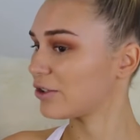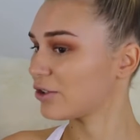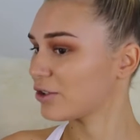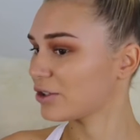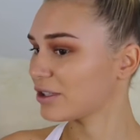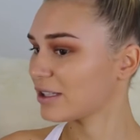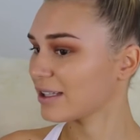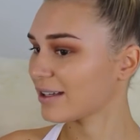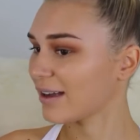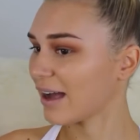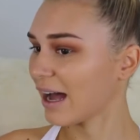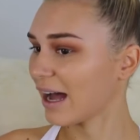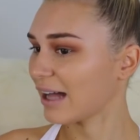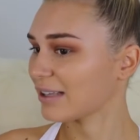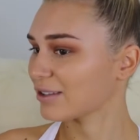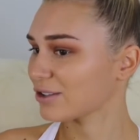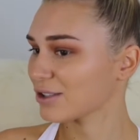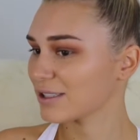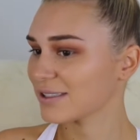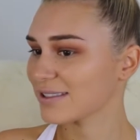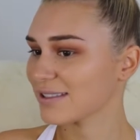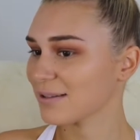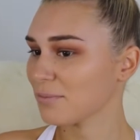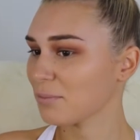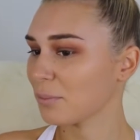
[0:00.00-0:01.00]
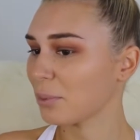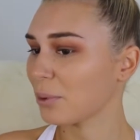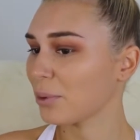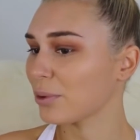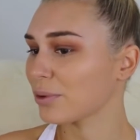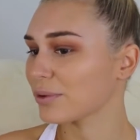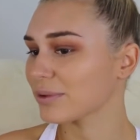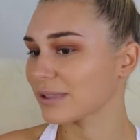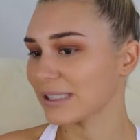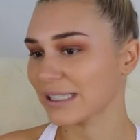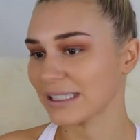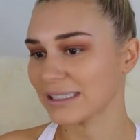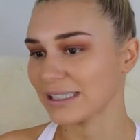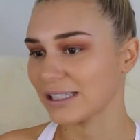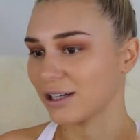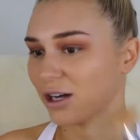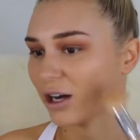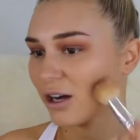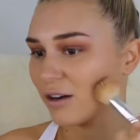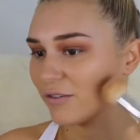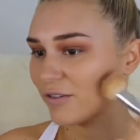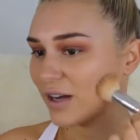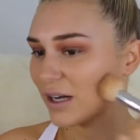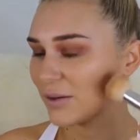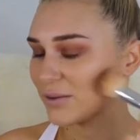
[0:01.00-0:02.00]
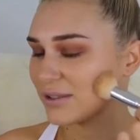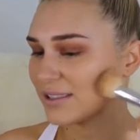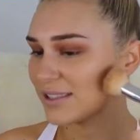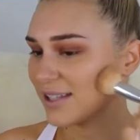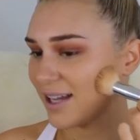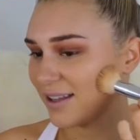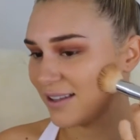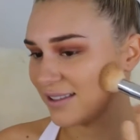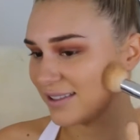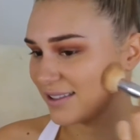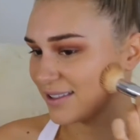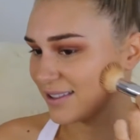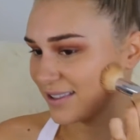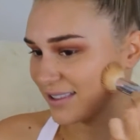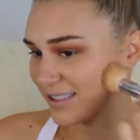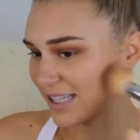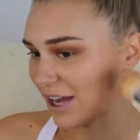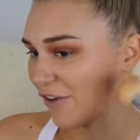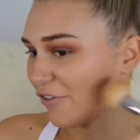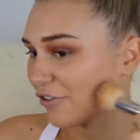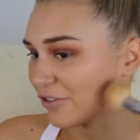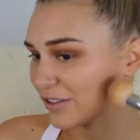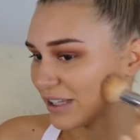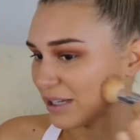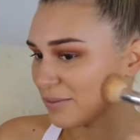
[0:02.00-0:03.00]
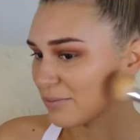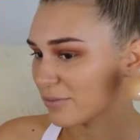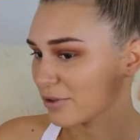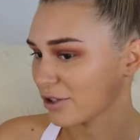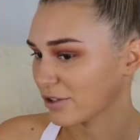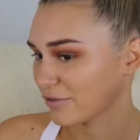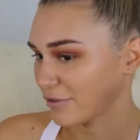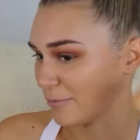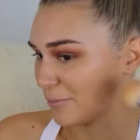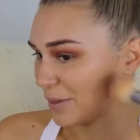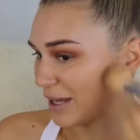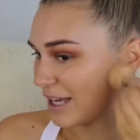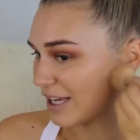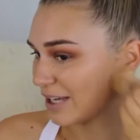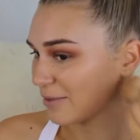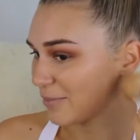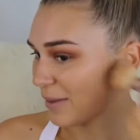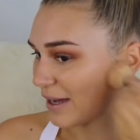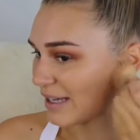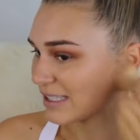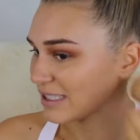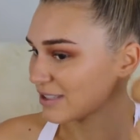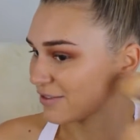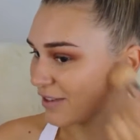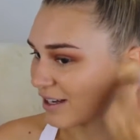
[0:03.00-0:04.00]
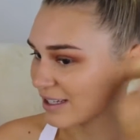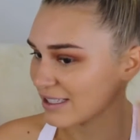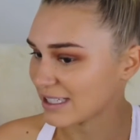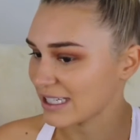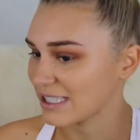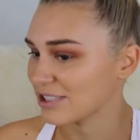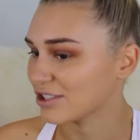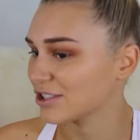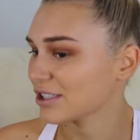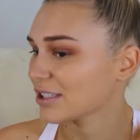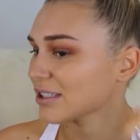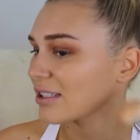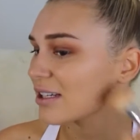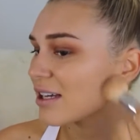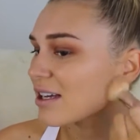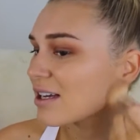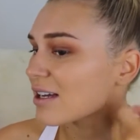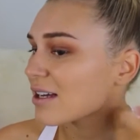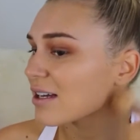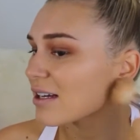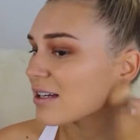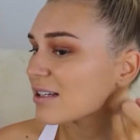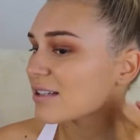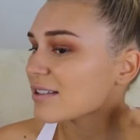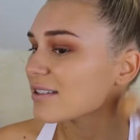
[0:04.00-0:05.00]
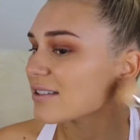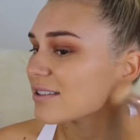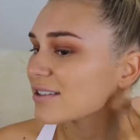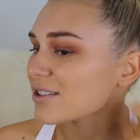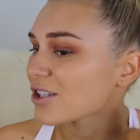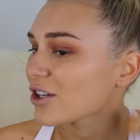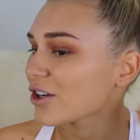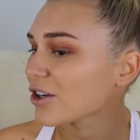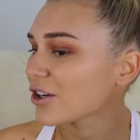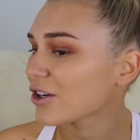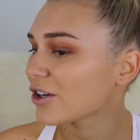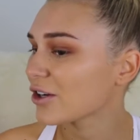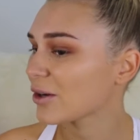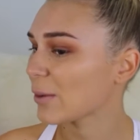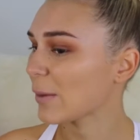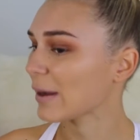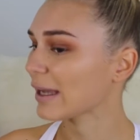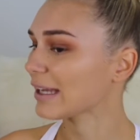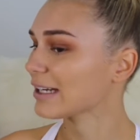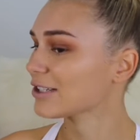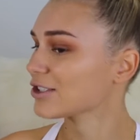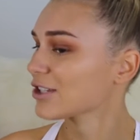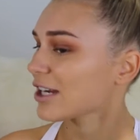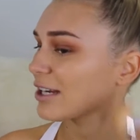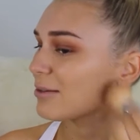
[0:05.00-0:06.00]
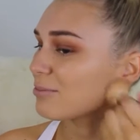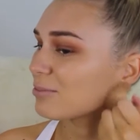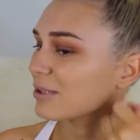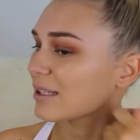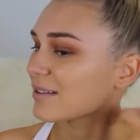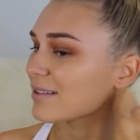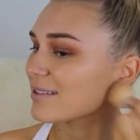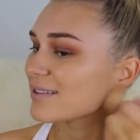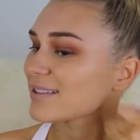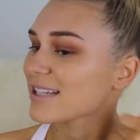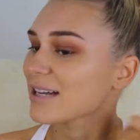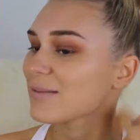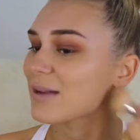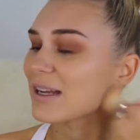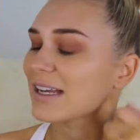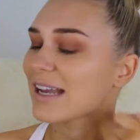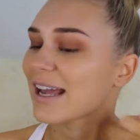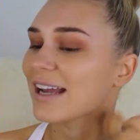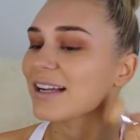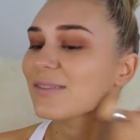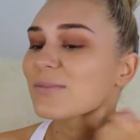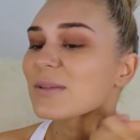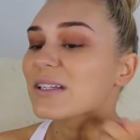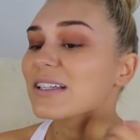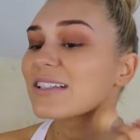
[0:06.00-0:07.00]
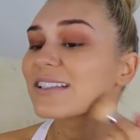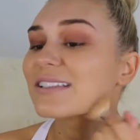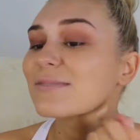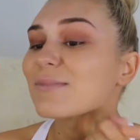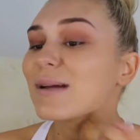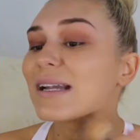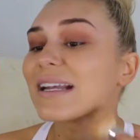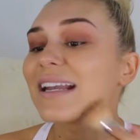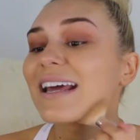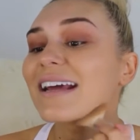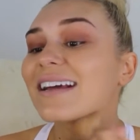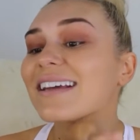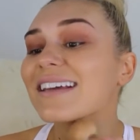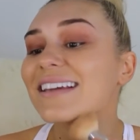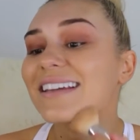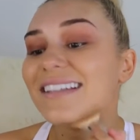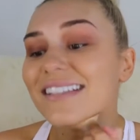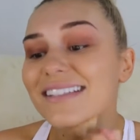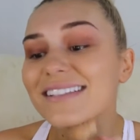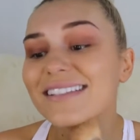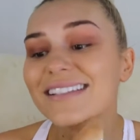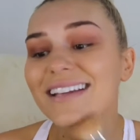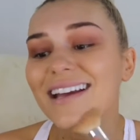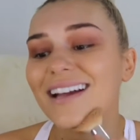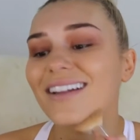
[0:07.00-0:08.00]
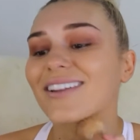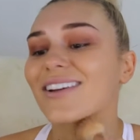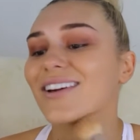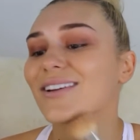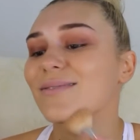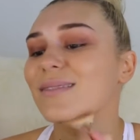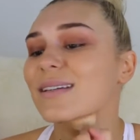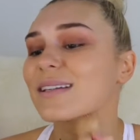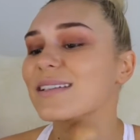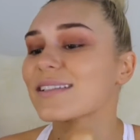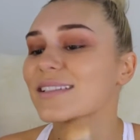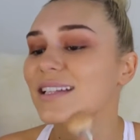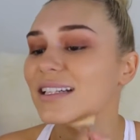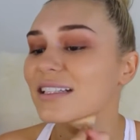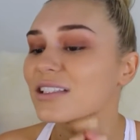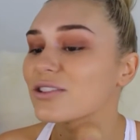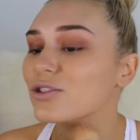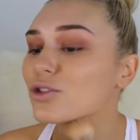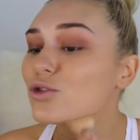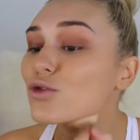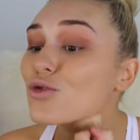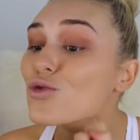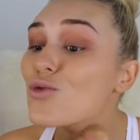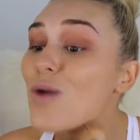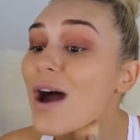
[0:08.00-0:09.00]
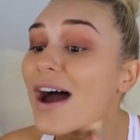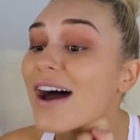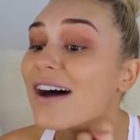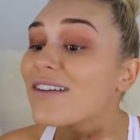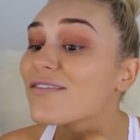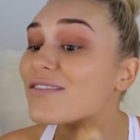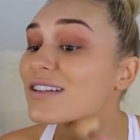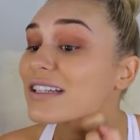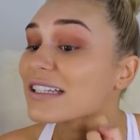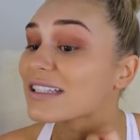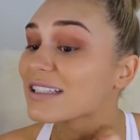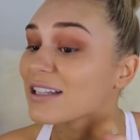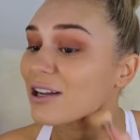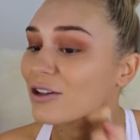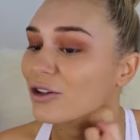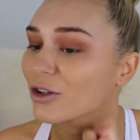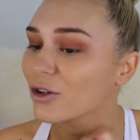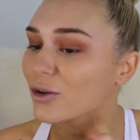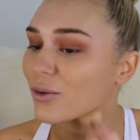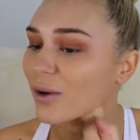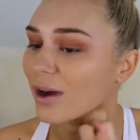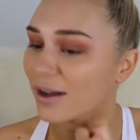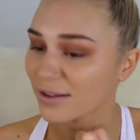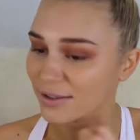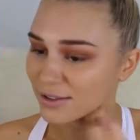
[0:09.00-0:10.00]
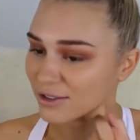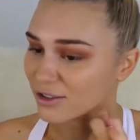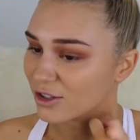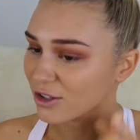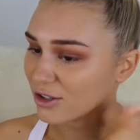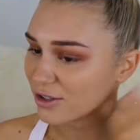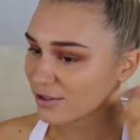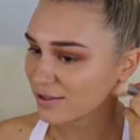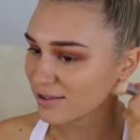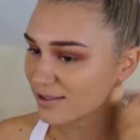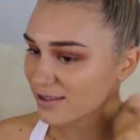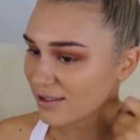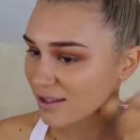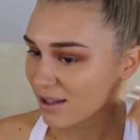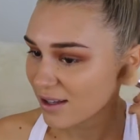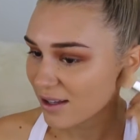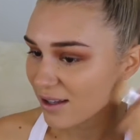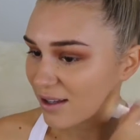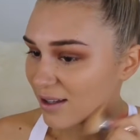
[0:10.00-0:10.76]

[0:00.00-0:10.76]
good. The color is completely off. I would say this is definitely more of a pink based foundation. So we're gonna try and blend this down my neck because my neck is yellow because I do have yellow undertones.